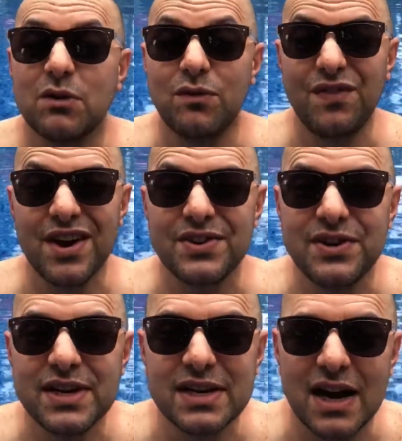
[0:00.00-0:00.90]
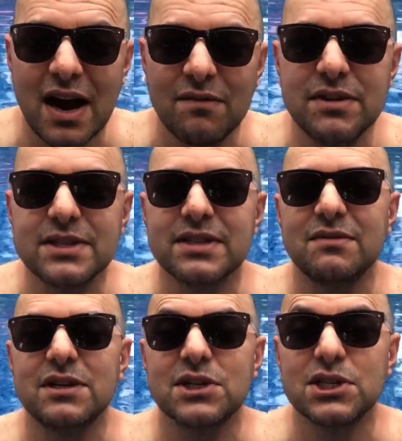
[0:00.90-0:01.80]
very obviously
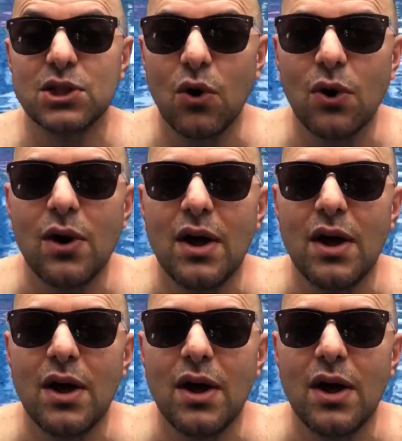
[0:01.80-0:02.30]
very slow,